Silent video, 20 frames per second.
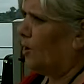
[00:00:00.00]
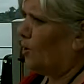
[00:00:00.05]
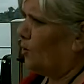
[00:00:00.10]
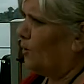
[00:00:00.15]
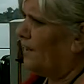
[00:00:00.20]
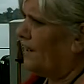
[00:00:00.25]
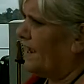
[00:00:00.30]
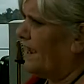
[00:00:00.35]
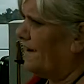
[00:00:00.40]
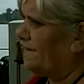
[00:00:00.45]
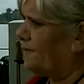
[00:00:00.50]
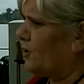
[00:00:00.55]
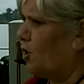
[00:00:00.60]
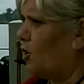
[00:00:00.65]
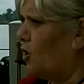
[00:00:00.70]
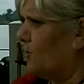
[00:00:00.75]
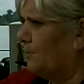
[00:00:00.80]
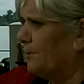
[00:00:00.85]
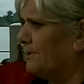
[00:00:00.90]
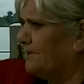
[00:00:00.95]
We have
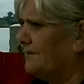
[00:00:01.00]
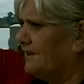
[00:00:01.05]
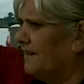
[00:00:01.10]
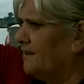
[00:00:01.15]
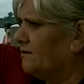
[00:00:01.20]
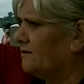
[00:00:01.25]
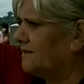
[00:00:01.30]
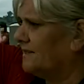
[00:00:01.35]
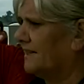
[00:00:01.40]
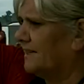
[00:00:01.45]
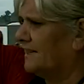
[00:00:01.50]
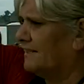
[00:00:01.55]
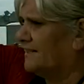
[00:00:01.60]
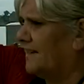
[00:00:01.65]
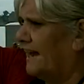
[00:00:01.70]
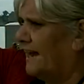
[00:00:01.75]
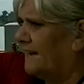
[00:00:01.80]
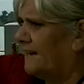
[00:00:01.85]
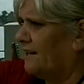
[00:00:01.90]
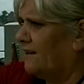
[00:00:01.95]
corporate deals that are
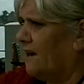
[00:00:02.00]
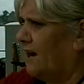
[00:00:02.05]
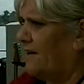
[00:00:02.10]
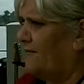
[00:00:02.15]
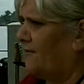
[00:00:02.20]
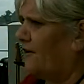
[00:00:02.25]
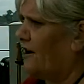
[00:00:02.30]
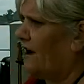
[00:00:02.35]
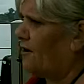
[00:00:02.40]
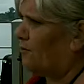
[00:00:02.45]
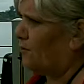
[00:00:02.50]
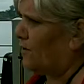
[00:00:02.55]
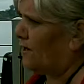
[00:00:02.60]
taking over our